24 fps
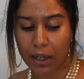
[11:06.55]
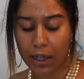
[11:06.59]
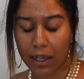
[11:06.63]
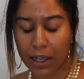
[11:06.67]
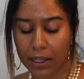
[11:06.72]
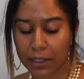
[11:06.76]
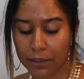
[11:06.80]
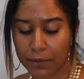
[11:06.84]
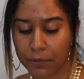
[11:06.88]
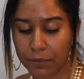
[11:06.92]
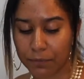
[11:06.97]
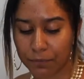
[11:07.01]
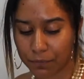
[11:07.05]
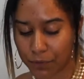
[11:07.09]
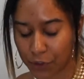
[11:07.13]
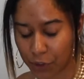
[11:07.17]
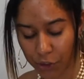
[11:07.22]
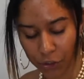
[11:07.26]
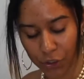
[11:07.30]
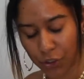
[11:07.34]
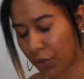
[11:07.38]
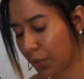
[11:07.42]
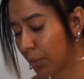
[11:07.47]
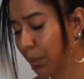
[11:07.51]
I
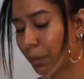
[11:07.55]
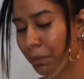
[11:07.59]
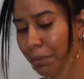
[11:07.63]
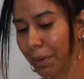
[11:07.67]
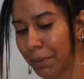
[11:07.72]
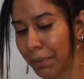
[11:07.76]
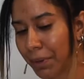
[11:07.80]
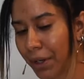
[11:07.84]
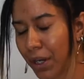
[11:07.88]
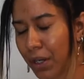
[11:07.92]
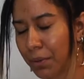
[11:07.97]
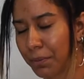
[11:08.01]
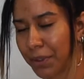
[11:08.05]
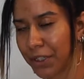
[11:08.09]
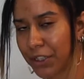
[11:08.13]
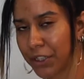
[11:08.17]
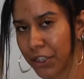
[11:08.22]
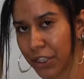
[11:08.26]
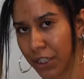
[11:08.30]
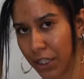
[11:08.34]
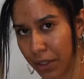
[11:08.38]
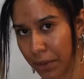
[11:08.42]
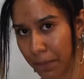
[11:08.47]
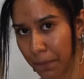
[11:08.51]
don't remember how
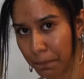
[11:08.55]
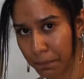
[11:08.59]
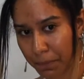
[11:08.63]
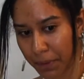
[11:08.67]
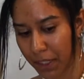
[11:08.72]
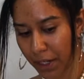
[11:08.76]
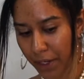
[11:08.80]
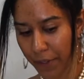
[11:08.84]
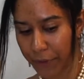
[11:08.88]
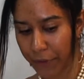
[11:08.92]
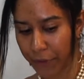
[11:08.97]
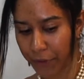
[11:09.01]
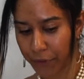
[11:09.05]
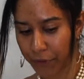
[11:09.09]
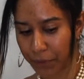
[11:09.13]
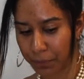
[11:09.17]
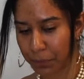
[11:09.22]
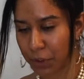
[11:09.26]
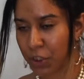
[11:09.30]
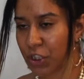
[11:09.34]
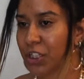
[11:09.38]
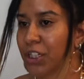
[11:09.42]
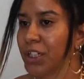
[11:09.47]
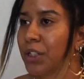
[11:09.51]
much my other
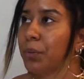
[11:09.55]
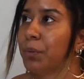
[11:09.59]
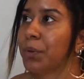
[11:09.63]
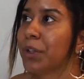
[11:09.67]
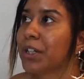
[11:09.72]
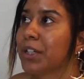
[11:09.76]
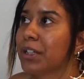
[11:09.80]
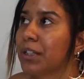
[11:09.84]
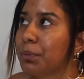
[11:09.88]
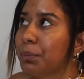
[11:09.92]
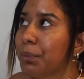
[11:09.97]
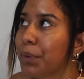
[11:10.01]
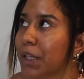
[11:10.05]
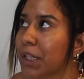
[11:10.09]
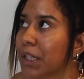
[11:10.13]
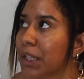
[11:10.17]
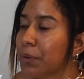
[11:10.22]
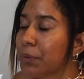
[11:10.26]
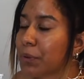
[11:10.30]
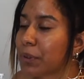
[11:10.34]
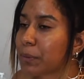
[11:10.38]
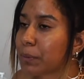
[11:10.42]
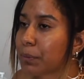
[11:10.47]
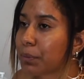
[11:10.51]
machine was, but it
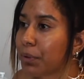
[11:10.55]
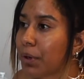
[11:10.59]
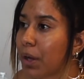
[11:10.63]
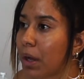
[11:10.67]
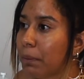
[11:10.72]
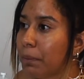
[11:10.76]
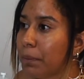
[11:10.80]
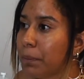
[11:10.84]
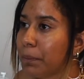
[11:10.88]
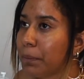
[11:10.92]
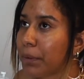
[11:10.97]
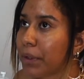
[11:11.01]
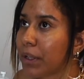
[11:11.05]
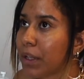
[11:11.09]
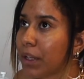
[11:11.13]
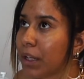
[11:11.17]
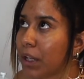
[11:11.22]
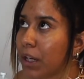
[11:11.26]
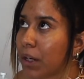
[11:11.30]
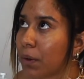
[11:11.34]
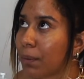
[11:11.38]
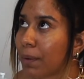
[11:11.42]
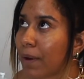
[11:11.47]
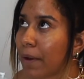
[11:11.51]
was
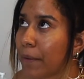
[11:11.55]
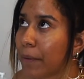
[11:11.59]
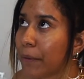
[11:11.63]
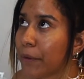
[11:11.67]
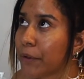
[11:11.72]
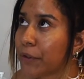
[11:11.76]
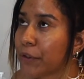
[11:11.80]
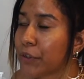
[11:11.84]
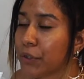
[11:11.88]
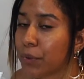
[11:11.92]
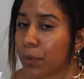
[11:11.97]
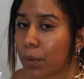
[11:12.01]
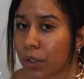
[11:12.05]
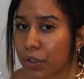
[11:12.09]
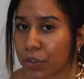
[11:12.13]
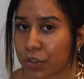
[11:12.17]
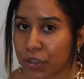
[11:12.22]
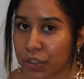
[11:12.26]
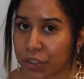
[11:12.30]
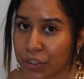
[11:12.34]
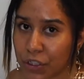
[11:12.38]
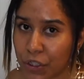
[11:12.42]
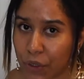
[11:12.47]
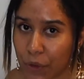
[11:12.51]
probably around the
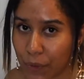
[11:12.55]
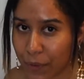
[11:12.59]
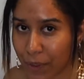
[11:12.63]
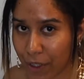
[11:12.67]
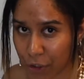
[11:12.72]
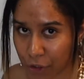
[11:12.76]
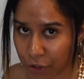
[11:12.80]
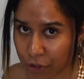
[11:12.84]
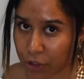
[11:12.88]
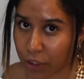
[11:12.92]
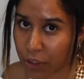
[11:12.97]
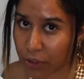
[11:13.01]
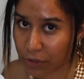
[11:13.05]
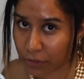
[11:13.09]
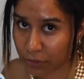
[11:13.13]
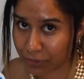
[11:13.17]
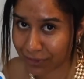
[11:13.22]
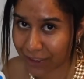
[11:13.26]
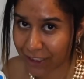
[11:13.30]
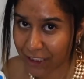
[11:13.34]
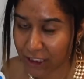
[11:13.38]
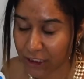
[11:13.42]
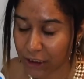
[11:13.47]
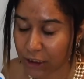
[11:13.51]
$200 to $300
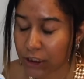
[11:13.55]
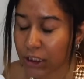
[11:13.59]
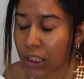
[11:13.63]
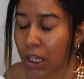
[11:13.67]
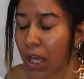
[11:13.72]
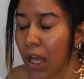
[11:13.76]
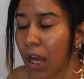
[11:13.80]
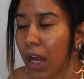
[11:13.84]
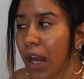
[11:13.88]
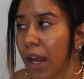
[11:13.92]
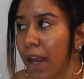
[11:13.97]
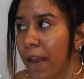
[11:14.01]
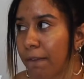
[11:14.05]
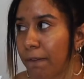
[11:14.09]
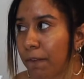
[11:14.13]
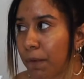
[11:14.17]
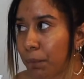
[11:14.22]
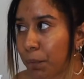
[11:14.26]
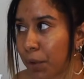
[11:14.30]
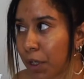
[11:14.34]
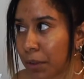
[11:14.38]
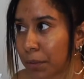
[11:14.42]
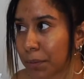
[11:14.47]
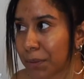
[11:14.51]
range, if
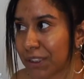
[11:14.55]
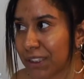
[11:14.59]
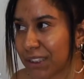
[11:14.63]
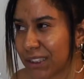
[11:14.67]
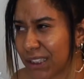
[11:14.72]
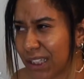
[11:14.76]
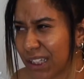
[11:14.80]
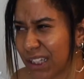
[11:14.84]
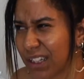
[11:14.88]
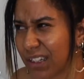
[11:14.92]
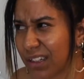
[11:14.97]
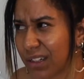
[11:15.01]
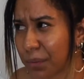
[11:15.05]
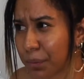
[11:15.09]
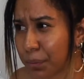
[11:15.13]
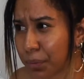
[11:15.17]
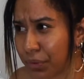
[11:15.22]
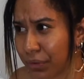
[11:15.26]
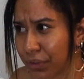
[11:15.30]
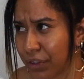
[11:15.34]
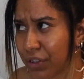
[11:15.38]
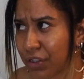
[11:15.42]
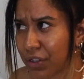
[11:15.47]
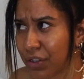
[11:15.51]
I'm not mistaken. I'm
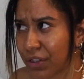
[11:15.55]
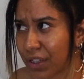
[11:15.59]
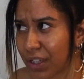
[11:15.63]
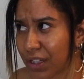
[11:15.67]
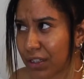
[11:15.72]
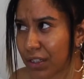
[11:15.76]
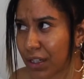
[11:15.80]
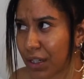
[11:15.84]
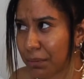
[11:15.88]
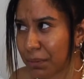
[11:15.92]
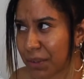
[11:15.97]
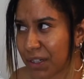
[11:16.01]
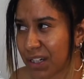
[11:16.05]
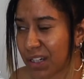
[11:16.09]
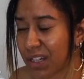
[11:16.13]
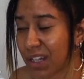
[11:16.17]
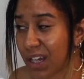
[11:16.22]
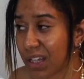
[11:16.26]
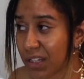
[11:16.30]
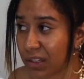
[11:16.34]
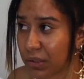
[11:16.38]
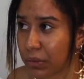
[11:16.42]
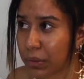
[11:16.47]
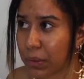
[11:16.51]
pretty sure that's how much
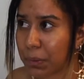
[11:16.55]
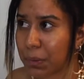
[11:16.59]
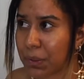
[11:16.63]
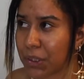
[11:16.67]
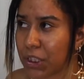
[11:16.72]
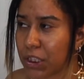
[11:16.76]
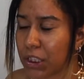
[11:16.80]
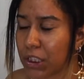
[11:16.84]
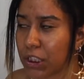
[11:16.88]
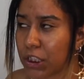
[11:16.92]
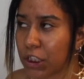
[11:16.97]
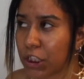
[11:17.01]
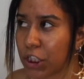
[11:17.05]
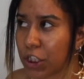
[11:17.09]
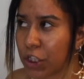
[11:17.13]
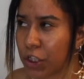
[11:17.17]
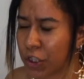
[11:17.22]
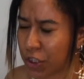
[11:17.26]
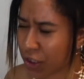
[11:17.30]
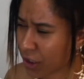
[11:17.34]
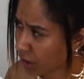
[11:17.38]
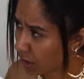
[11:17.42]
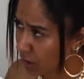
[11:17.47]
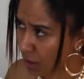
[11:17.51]
that sewing machine
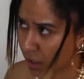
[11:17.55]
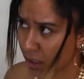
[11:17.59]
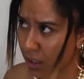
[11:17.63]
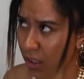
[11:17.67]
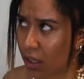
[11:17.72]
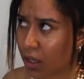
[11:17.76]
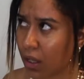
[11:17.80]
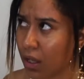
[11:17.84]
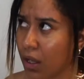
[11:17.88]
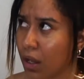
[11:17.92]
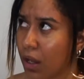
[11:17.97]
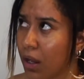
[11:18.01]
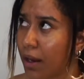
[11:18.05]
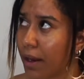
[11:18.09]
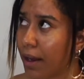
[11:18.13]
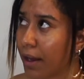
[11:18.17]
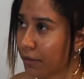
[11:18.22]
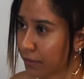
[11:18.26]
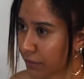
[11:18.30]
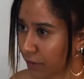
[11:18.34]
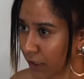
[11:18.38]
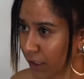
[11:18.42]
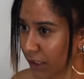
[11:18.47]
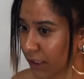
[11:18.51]
should
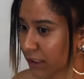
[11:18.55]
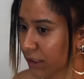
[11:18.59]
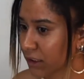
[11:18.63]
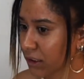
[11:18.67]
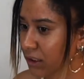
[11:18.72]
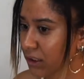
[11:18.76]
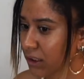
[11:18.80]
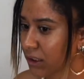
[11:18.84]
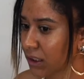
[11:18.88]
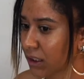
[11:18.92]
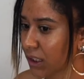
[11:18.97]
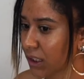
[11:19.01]
have cost.